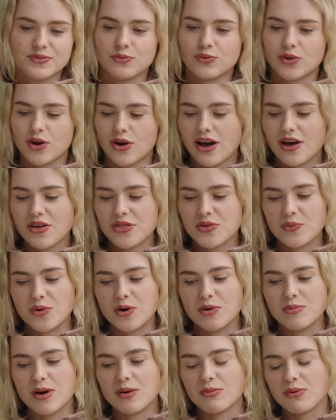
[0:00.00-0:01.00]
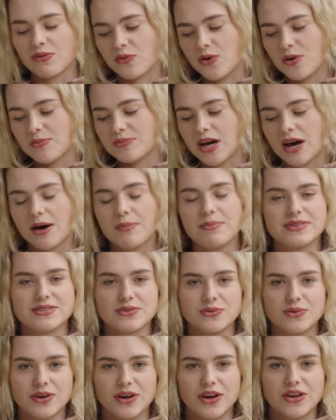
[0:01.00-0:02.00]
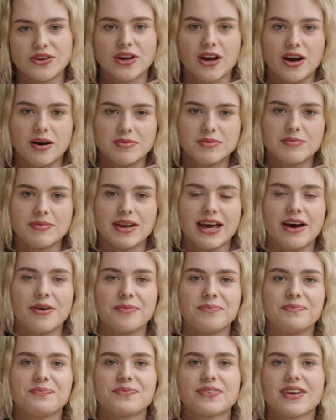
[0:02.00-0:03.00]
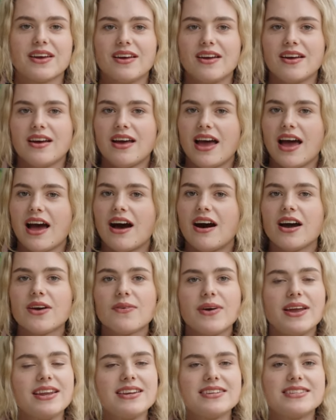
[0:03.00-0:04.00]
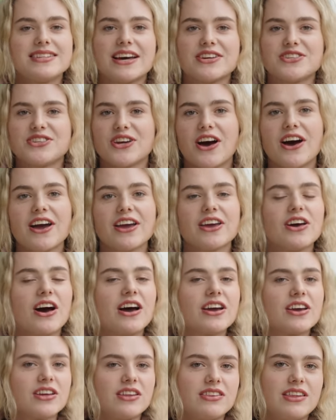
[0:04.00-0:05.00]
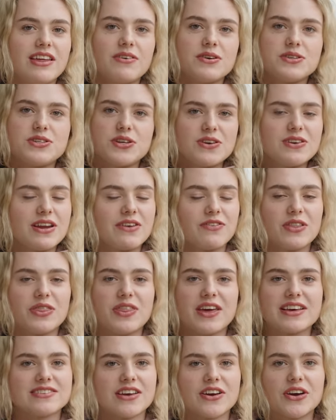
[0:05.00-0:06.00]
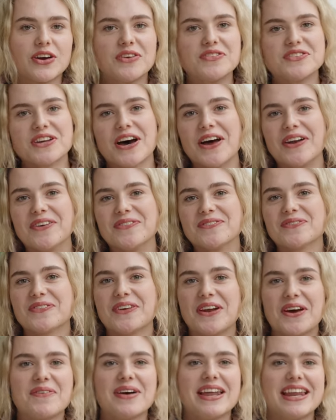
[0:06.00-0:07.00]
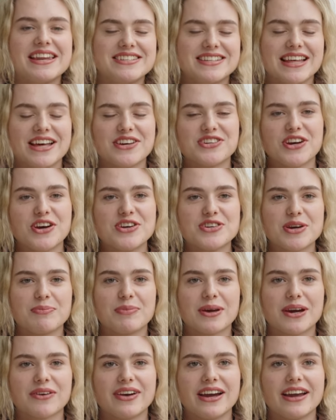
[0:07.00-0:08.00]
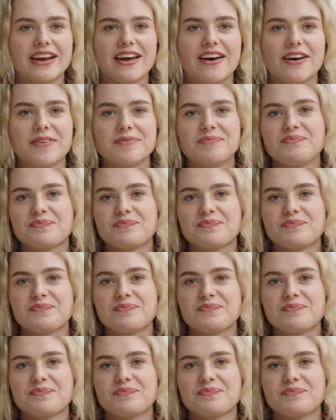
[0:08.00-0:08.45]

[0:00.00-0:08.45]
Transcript: Go out of the warm up, we've warmed up, it's all good, calm him down. I went into that show, there are two different things I could have done when I went into that show jumping arena.